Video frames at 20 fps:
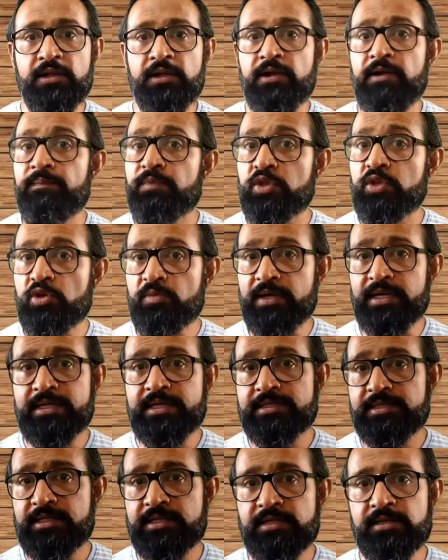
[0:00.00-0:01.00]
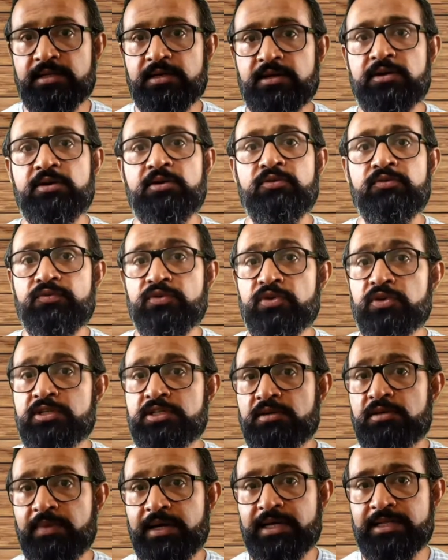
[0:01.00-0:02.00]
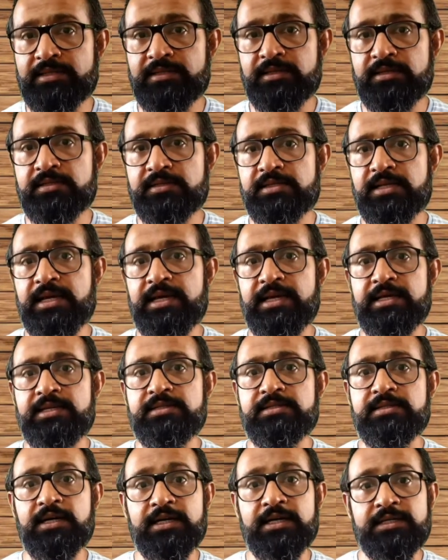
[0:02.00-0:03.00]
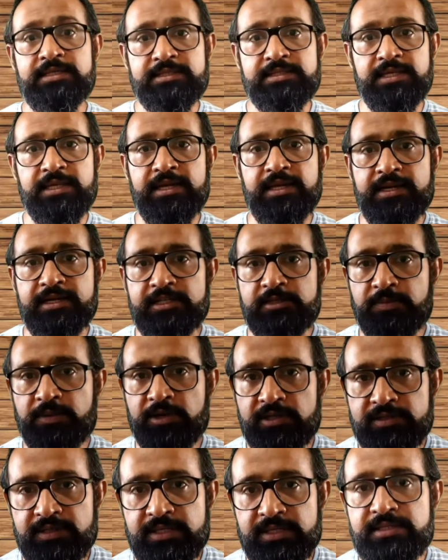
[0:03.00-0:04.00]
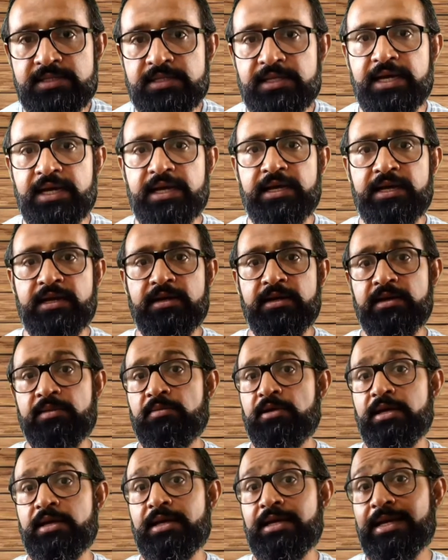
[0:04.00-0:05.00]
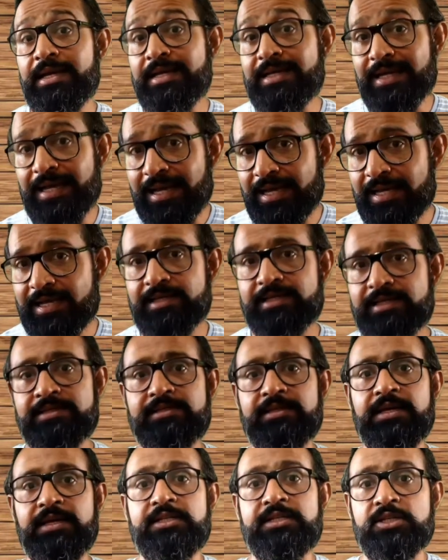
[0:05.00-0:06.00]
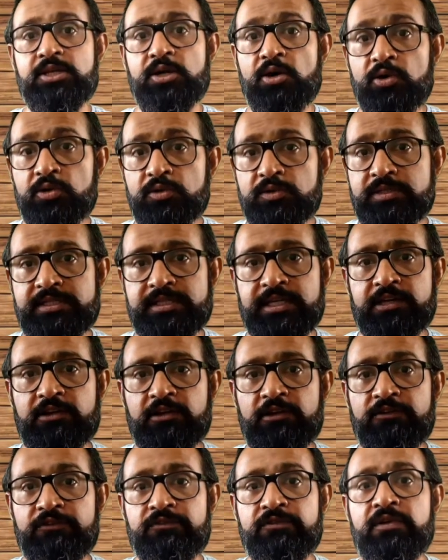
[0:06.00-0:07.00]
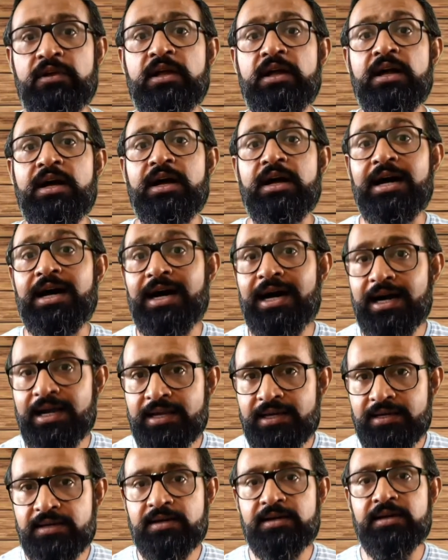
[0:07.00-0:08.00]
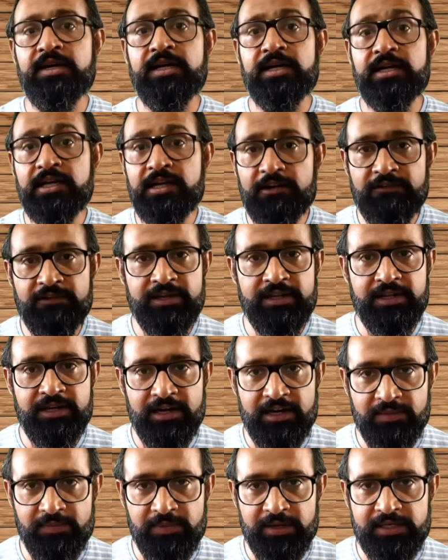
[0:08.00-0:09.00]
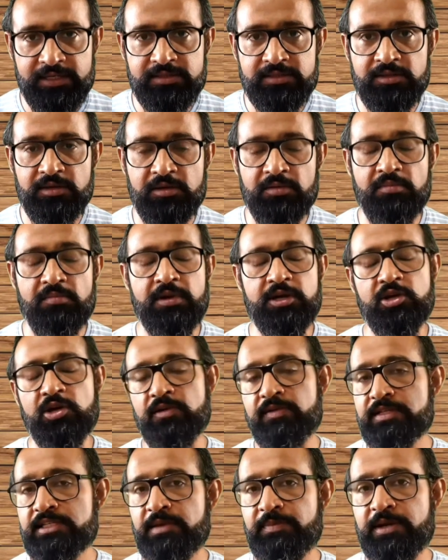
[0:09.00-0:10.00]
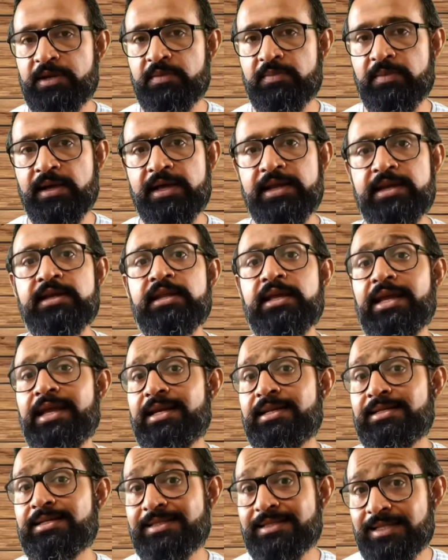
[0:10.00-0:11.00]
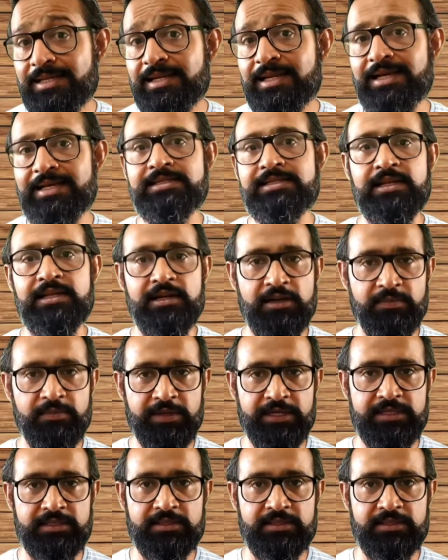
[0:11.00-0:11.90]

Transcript: you may consider future methods as asynchronous process, and it has its own set of higher governor limits. But always keep in mind it still has a limit.